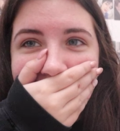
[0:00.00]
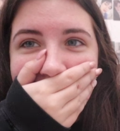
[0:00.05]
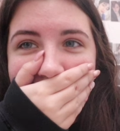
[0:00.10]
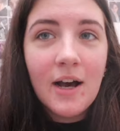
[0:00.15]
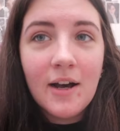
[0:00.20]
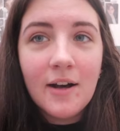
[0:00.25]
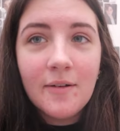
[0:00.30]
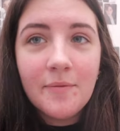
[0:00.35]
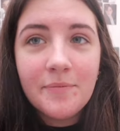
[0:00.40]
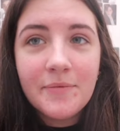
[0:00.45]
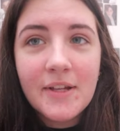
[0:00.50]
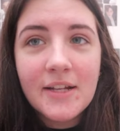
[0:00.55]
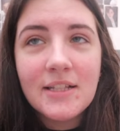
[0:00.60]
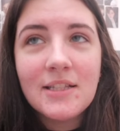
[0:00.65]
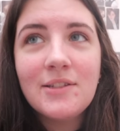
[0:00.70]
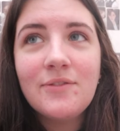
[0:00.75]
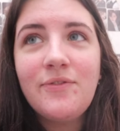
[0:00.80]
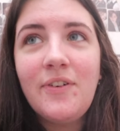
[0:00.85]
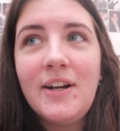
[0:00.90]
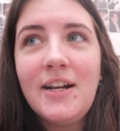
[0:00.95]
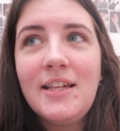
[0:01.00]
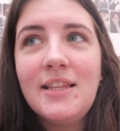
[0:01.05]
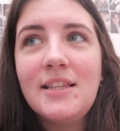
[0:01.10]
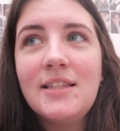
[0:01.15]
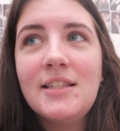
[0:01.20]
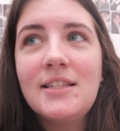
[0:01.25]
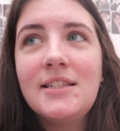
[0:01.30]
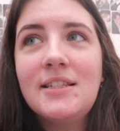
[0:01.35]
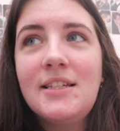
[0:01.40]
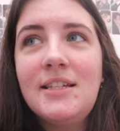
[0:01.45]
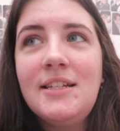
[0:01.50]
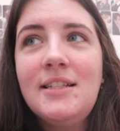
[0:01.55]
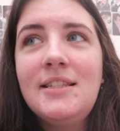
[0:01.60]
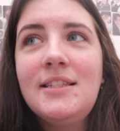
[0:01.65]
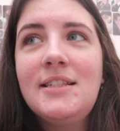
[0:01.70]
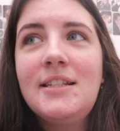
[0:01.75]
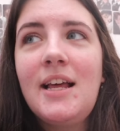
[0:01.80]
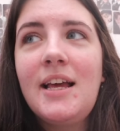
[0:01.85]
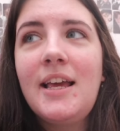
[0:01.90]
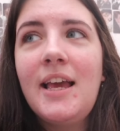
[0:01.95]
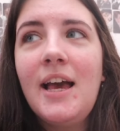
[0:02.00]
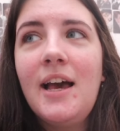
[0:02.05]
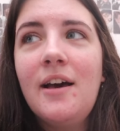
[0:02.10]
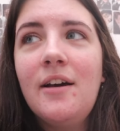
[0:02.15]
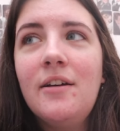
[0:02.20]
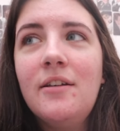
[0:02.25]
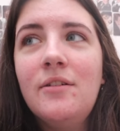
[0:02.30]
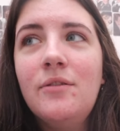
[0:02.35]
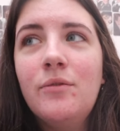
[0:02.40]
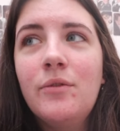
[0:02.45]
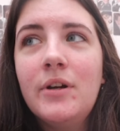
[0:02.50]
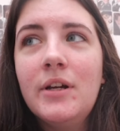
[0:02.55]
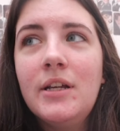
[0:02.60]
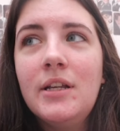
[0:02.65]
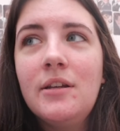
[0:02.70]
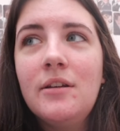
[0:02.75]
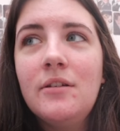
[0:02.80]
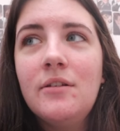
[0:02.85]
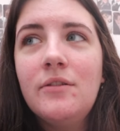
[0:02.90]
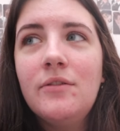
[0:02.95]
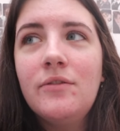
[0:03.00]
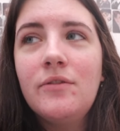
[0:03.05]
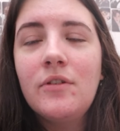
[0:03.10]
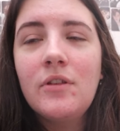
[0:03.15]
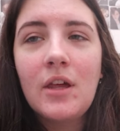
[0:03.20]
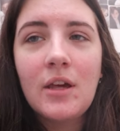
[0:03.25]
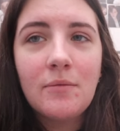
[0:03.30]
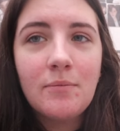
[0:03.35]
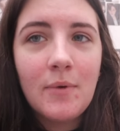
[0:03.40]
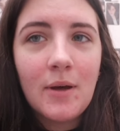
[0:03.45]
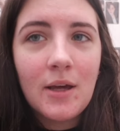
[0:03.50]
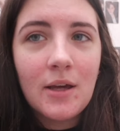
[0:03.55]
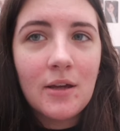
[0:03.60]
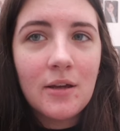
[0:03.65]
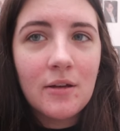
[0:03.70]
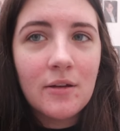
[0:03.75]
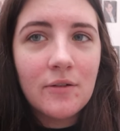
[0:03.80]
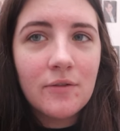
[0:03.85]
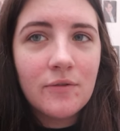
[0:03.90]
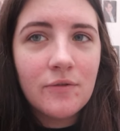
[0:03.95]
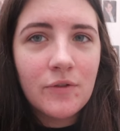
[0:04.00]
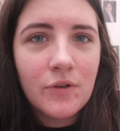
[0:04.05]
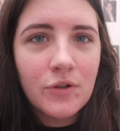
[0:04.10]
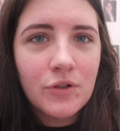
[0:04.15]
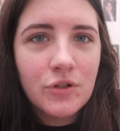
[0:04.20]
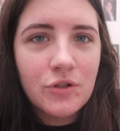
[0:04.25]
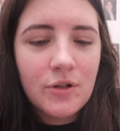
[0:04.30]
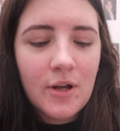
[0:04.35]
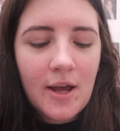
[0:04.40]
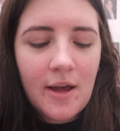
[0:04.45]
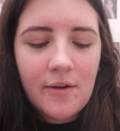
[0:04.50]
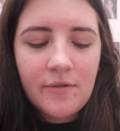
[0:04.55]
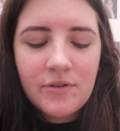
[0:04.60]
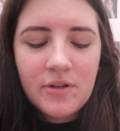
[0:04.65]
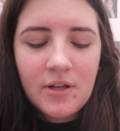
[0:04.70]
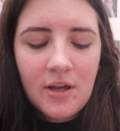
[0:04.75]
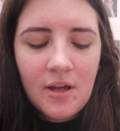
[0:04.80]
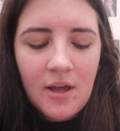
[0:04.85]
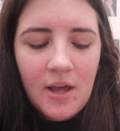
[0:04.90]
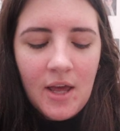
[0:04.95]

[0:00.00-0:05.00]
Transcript: It's funny that the scenes that I had written for, like, my first draft,